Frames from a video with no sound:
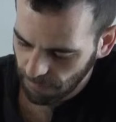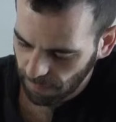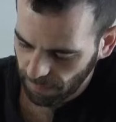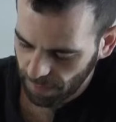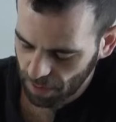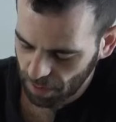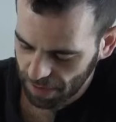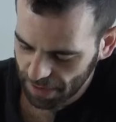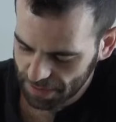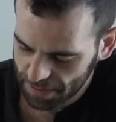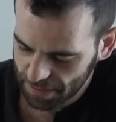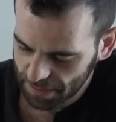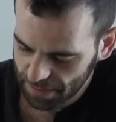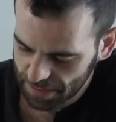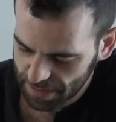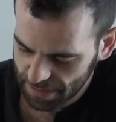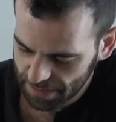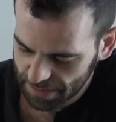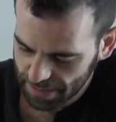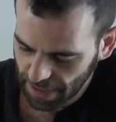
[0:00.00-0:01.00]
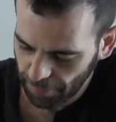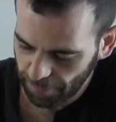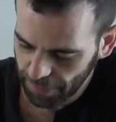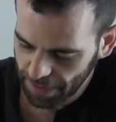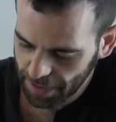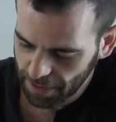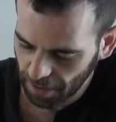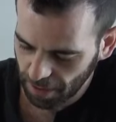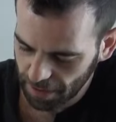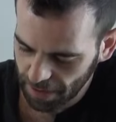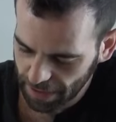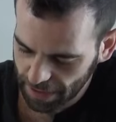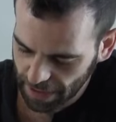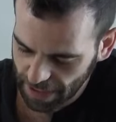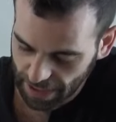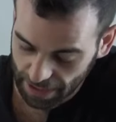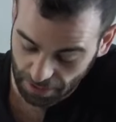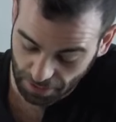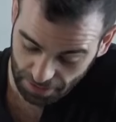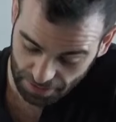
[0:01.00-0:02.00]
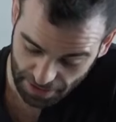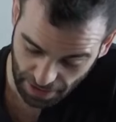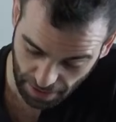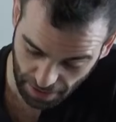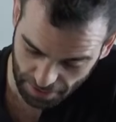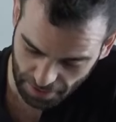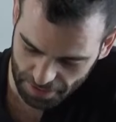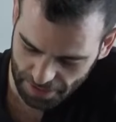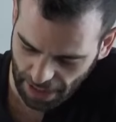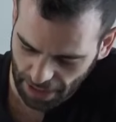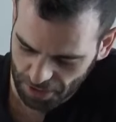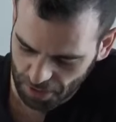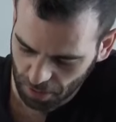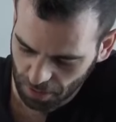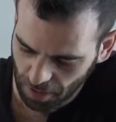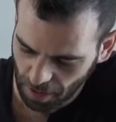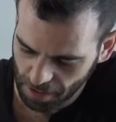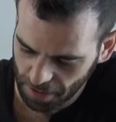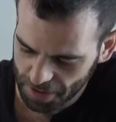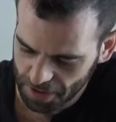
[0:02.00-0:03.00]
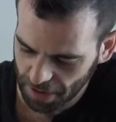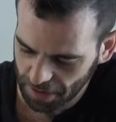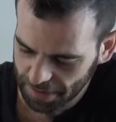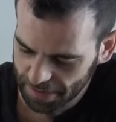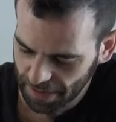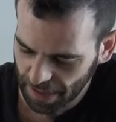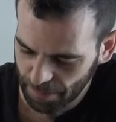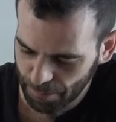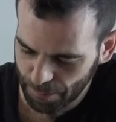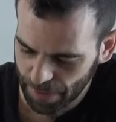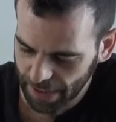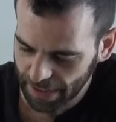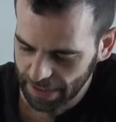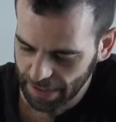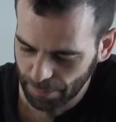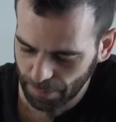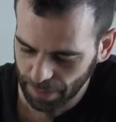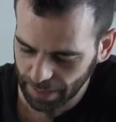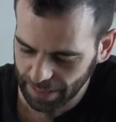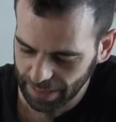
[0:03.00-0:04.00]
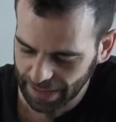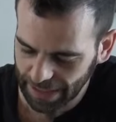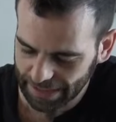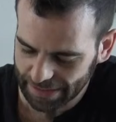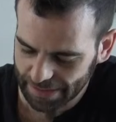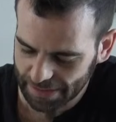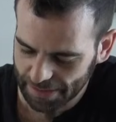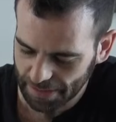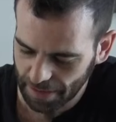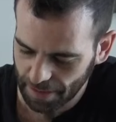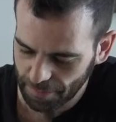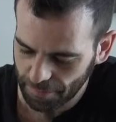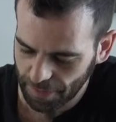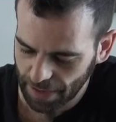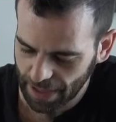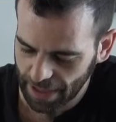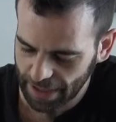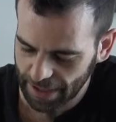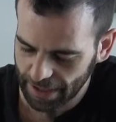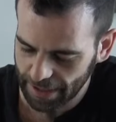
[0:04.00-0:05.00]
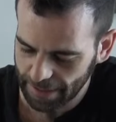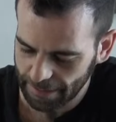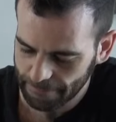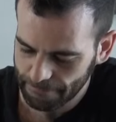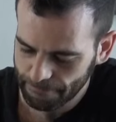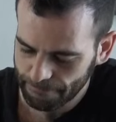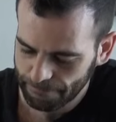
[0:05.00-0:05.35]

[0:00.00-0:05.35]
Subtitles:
You know, it's definitely garlic, and you could tell that there's actual garlic chunks. I'm picking up less of a